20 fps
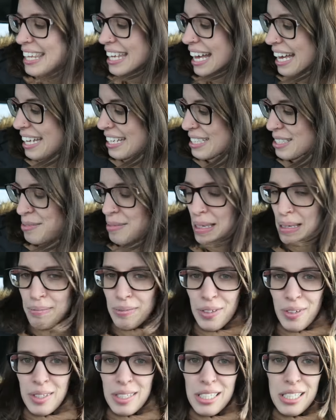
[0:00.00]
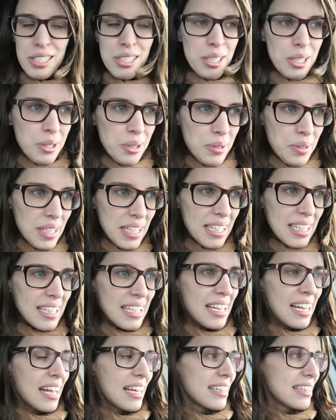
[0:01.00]
that is what I'm going to do.
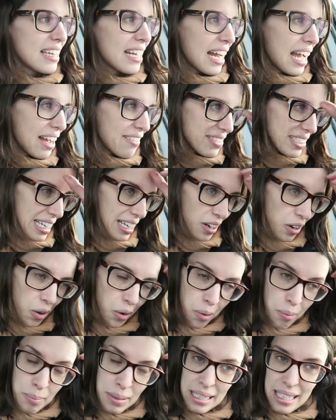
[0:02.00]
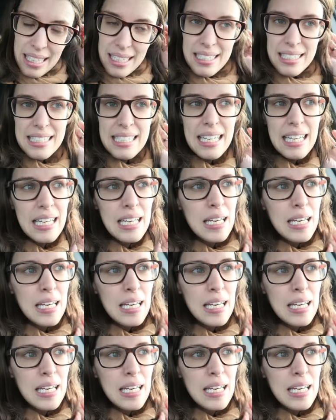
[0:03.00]
And then I have to get home because